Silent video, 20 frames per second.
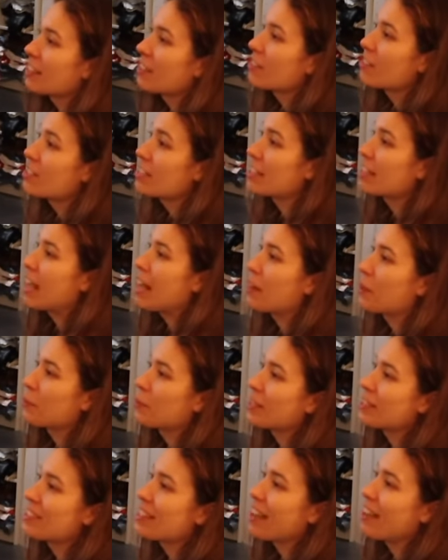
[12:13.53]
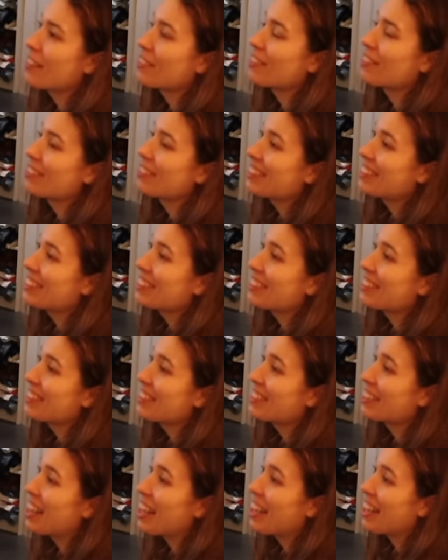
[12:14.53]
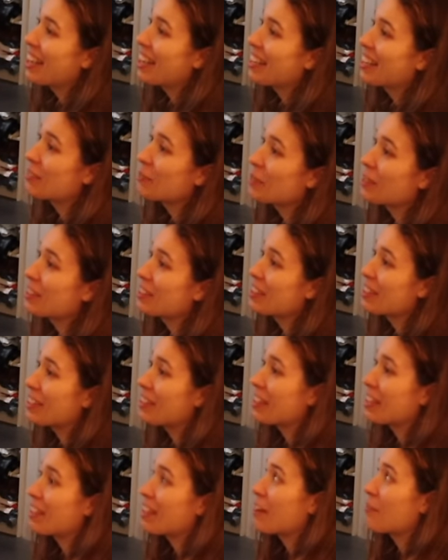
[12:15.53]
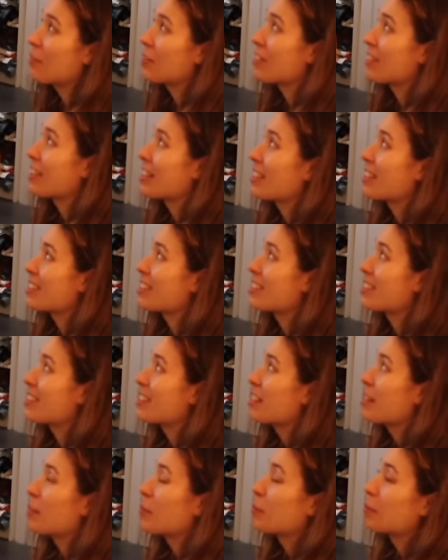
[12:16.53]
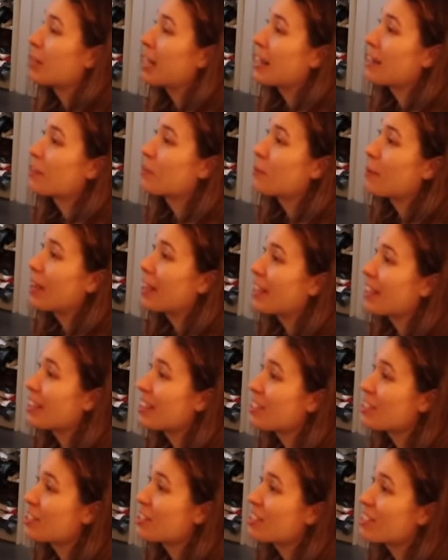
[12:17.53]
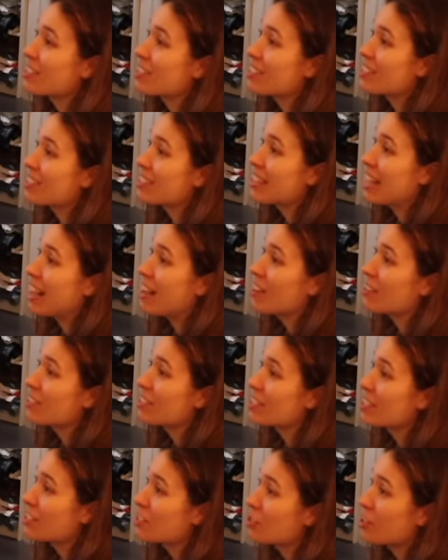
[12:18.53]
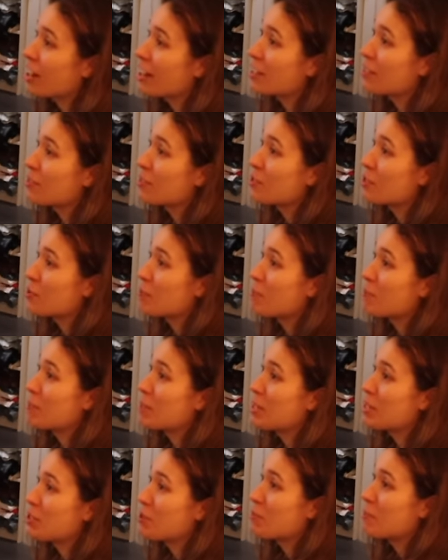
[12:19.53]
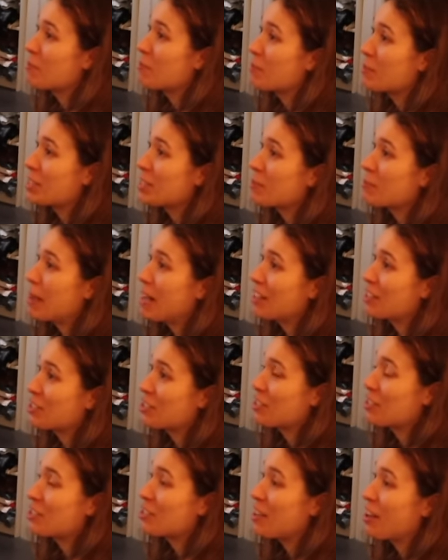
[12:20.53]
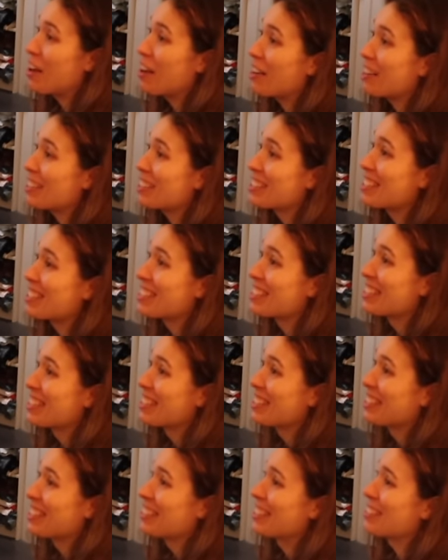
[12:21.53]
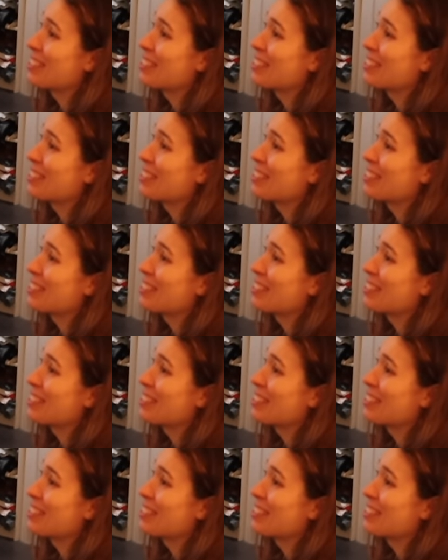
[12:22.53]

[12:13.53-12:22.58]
you seen Halloweentown? Yes. The guy, when everything is black and white and he just sits in his house and he's trying to do, mismatch the socks. Oh, yeah.